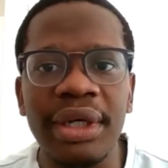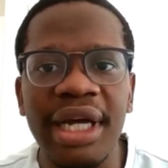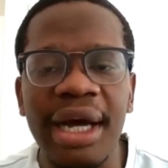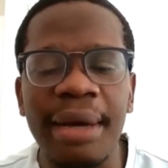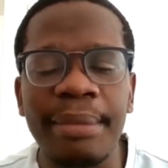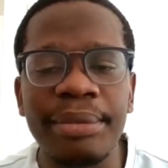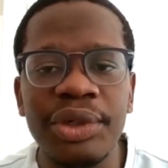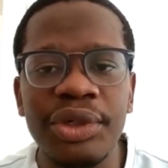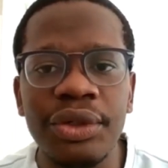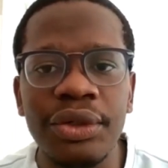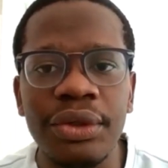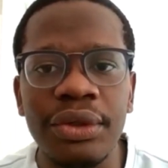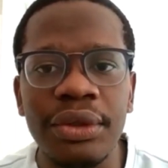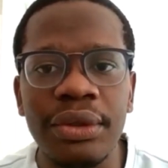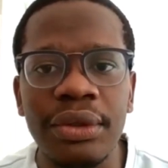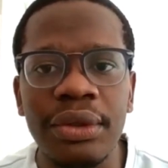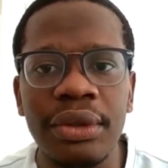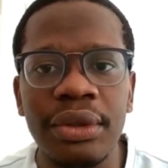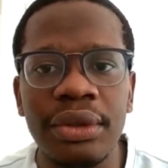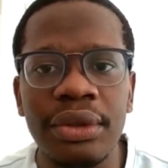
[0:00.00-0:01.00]
come
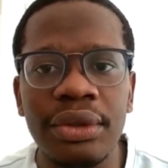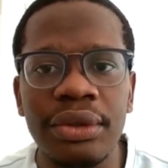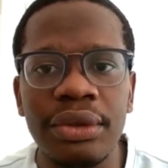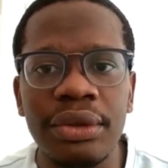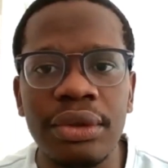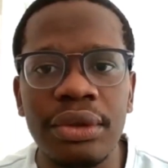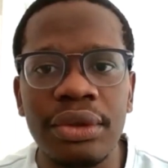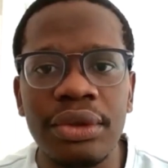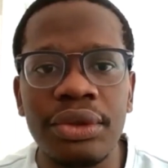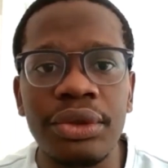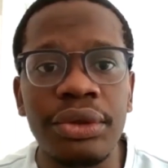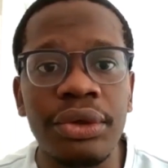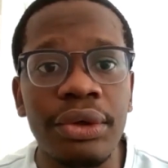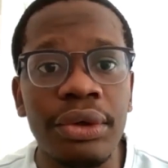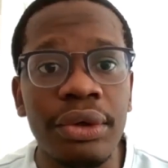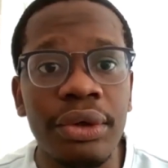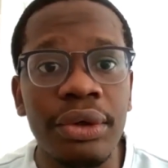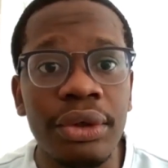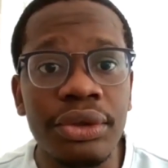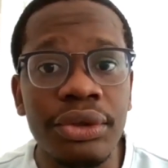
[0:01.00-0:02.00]
to
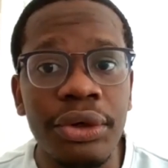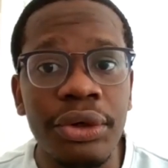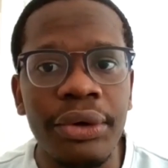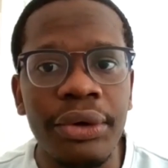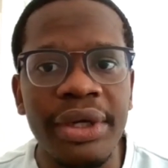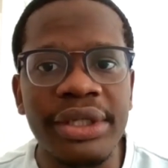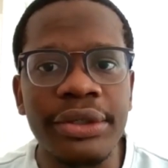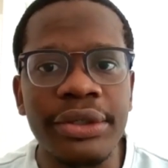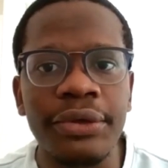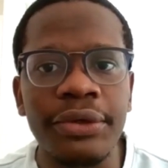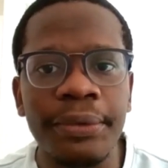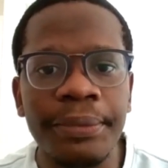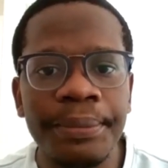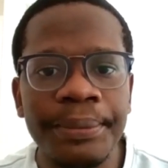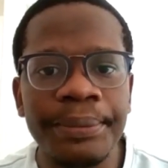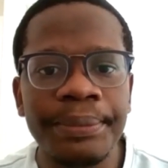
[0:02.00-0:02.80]
your rescue.